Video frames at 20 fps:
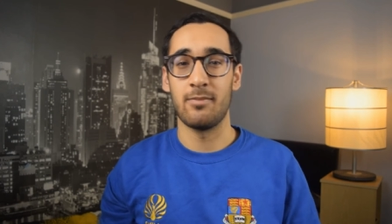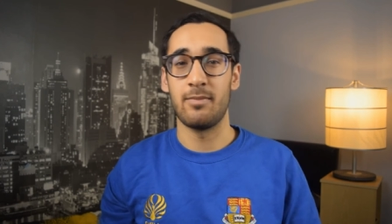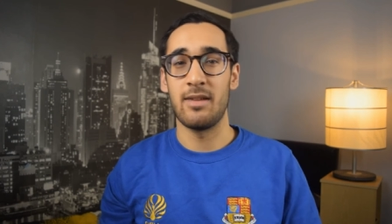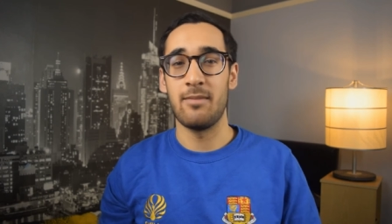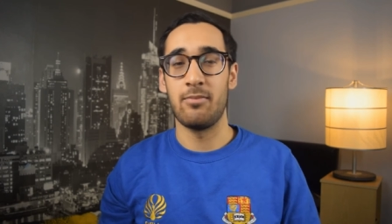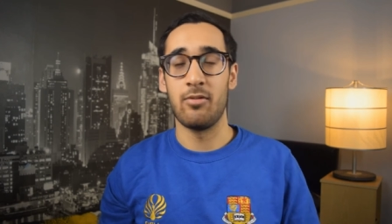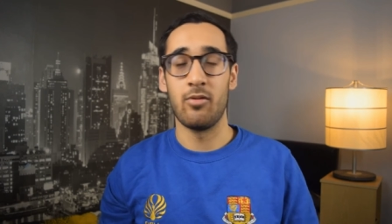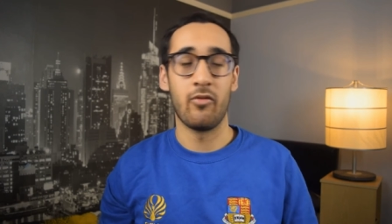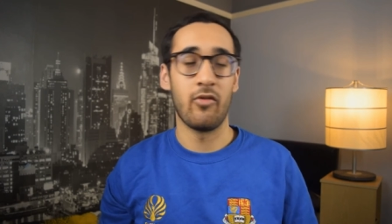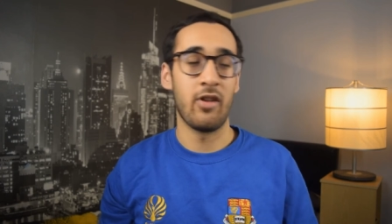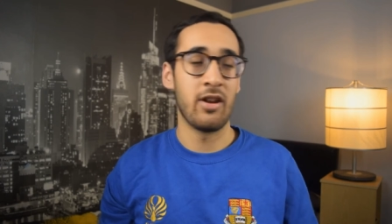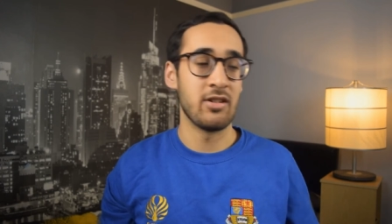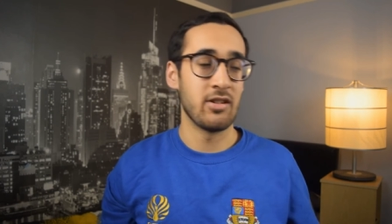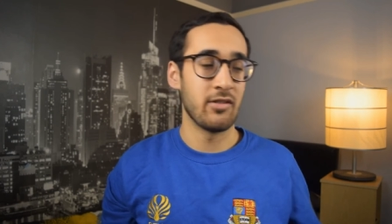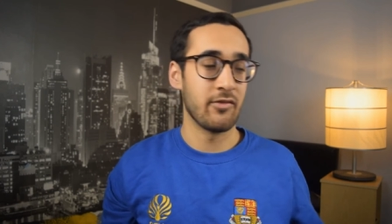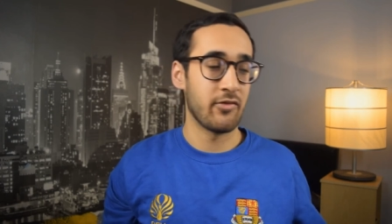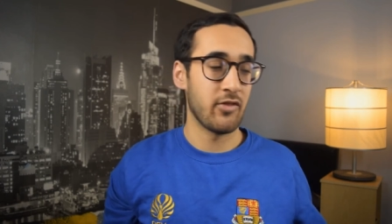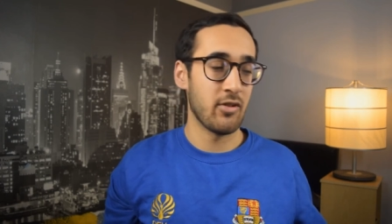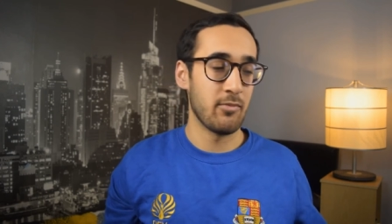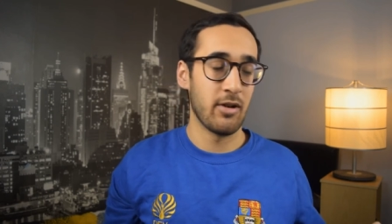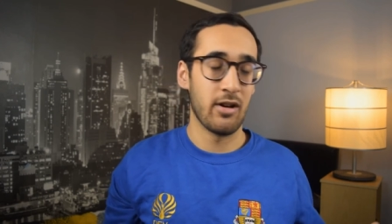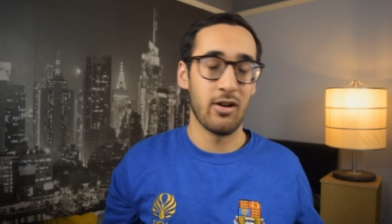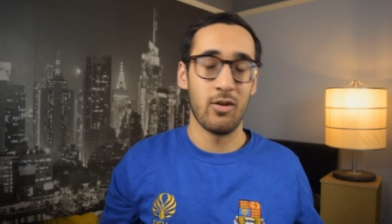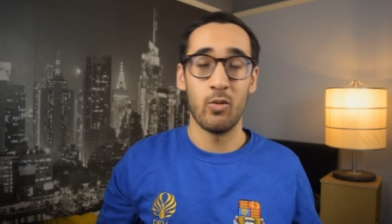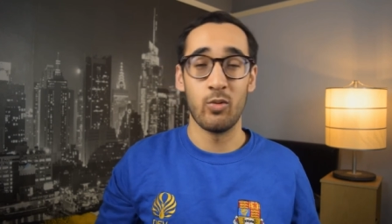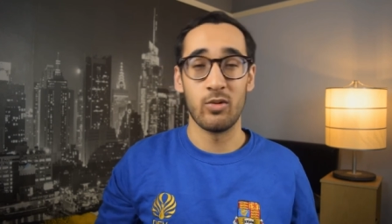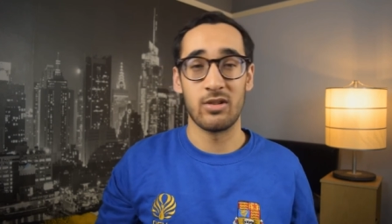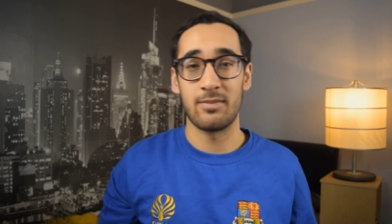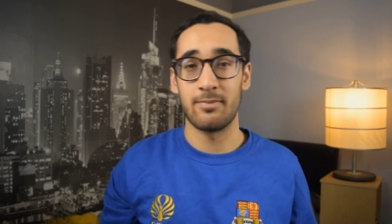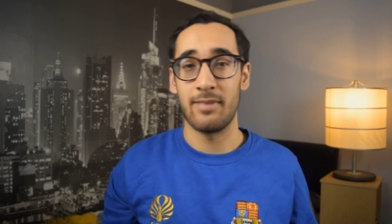of people ranging from uh,
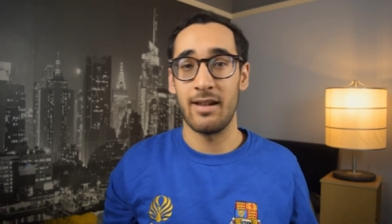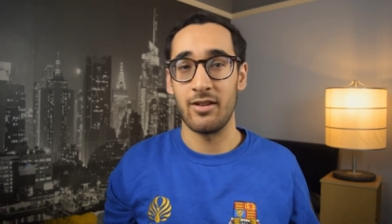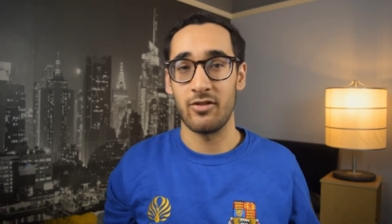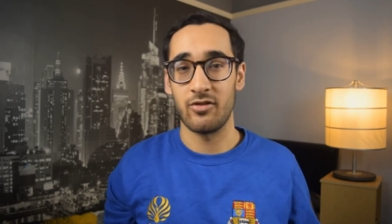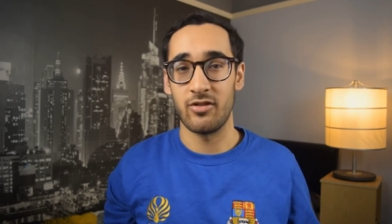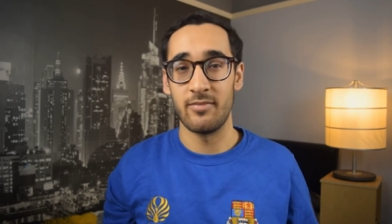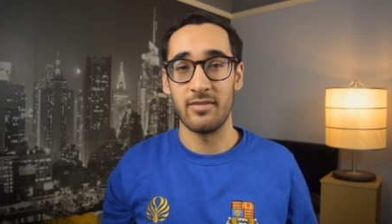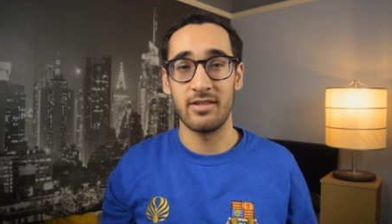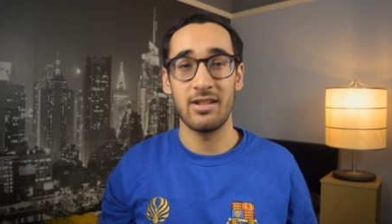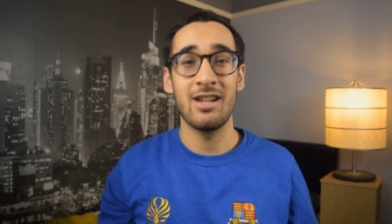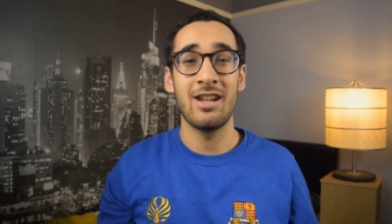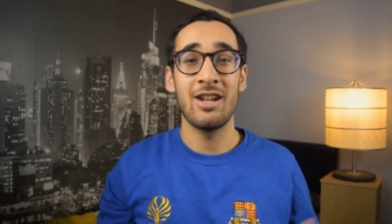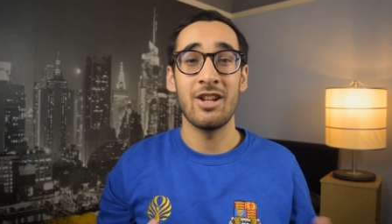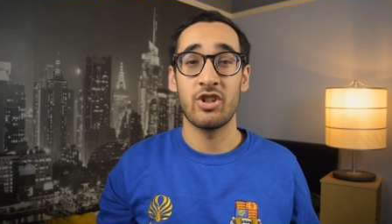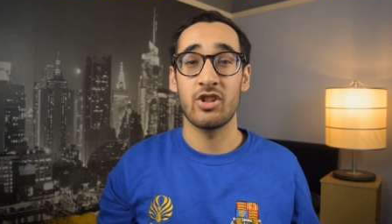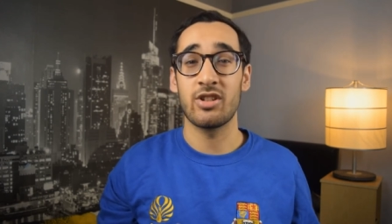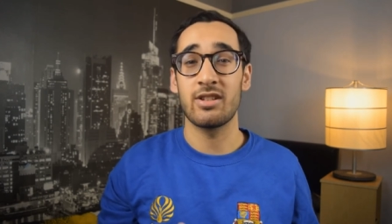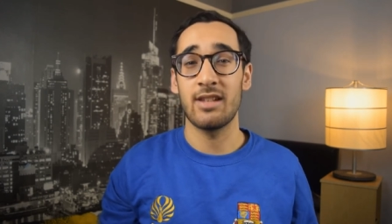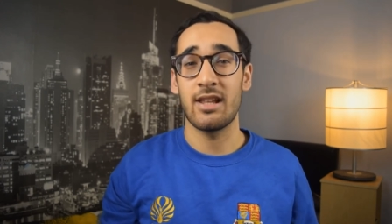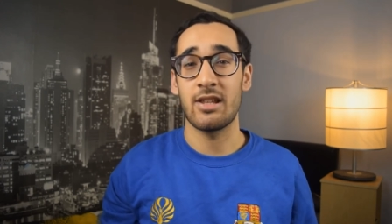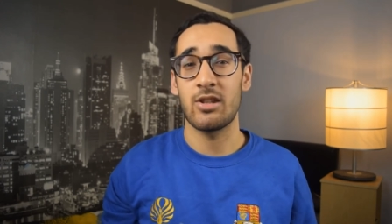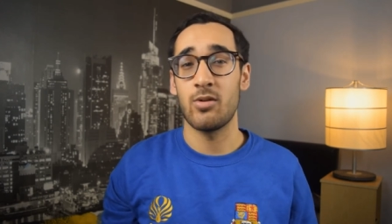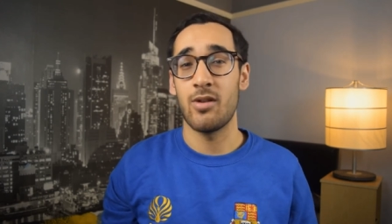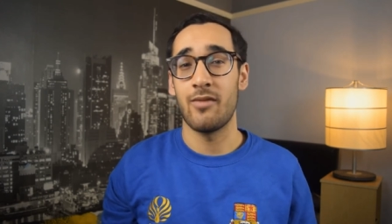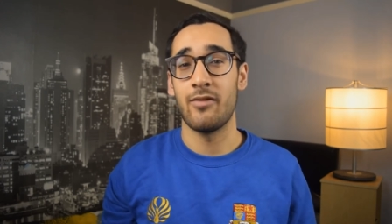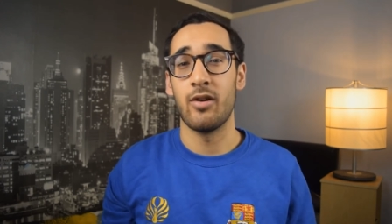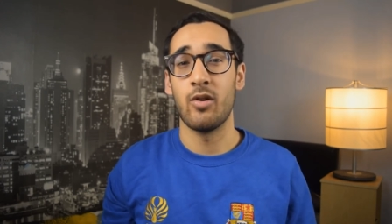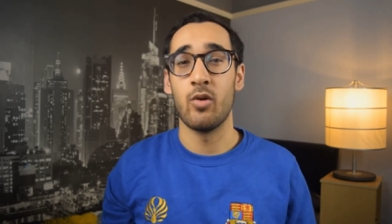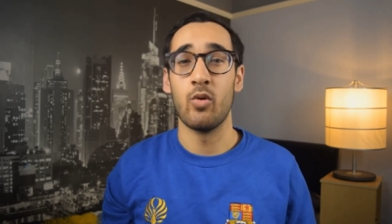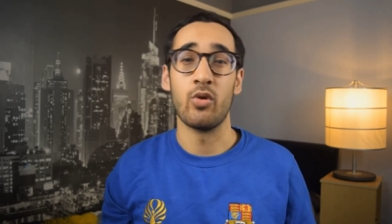all spectrums, just like you have
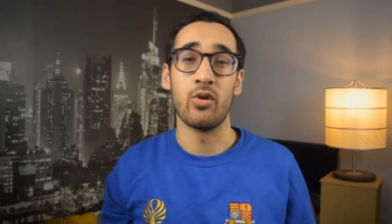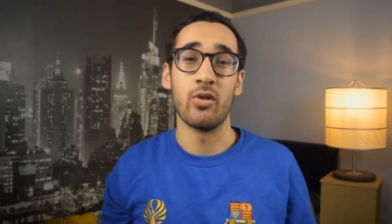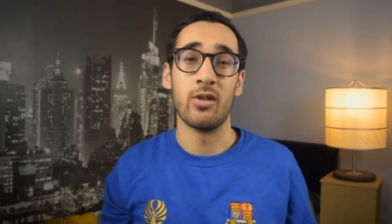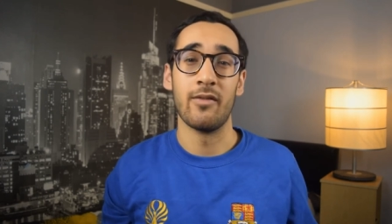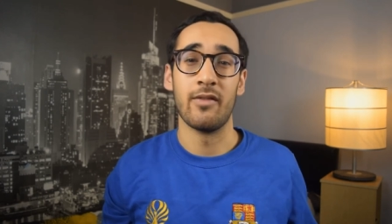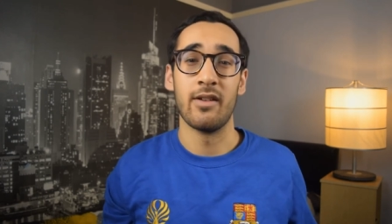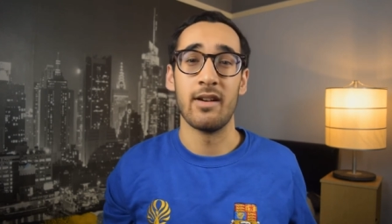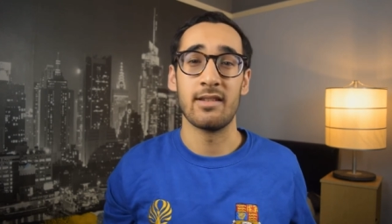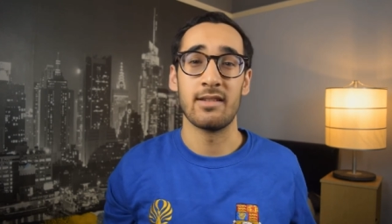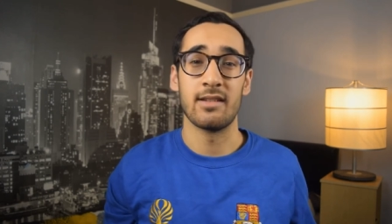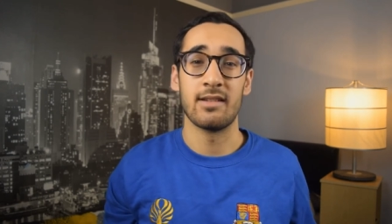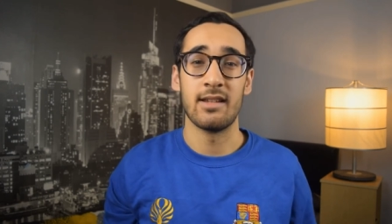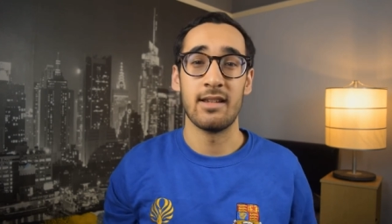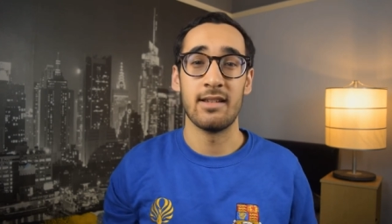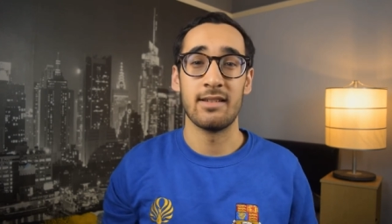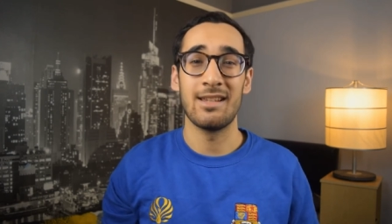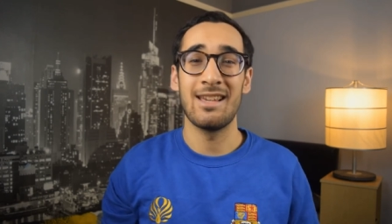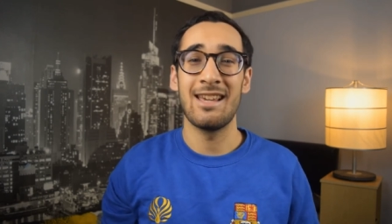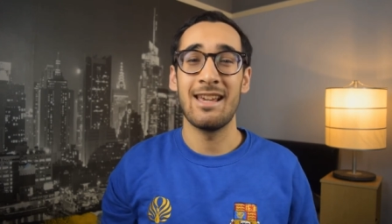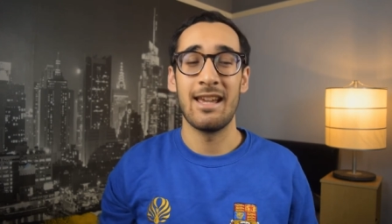at all universities.